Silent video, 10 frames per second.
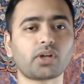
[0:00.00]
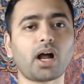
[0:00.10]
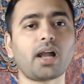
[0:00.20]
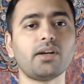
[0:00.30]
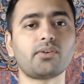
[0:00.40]

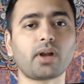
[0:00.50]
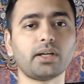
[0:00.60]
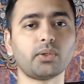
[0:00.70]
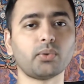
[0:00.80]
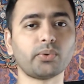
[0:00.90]
I
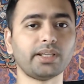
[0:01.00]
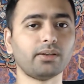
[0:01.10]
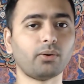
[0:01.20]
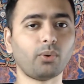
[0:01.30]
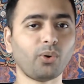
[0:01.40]
tried to read
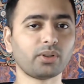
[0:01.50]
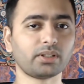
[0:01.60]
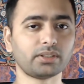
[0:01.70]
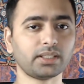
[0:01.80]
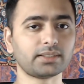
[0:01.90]
all the
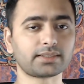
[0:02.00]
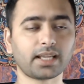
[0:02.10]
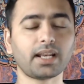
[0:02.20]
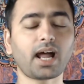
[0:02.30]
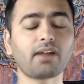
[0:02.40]
things,
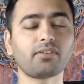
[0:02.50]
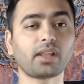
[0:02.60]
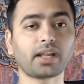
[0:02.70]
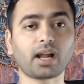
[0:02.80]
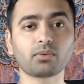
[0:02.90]
and I felt
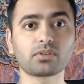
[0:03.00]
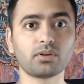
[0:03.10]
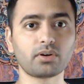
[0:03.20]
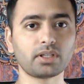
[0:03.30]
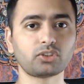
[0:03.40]
like I was
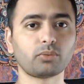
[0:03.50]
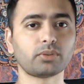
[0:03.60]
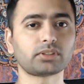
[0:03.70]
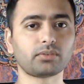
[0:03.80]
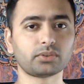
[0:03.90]
learning so
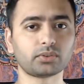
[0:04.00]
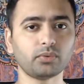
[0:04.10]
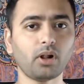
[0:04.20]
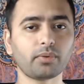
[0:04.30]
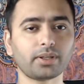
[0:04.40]
much, I was
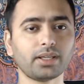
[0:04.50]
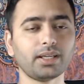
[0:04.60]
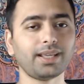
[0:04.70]
evolving,